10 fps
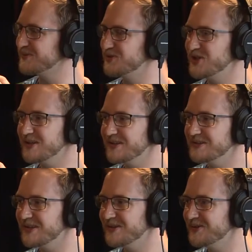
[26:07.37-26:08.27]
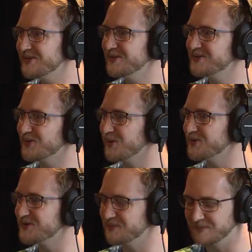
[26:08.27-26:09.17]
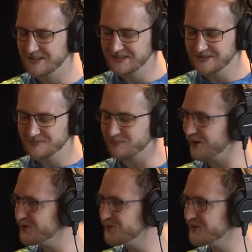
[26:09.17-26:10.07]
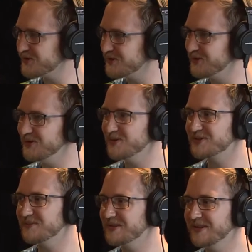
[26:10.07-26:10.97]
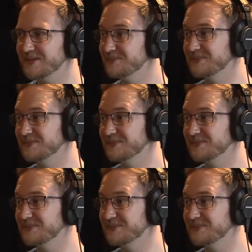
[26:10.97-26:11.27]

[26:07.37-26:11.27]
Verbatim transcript: some chicken tenders or some Brunswick stew or something like that.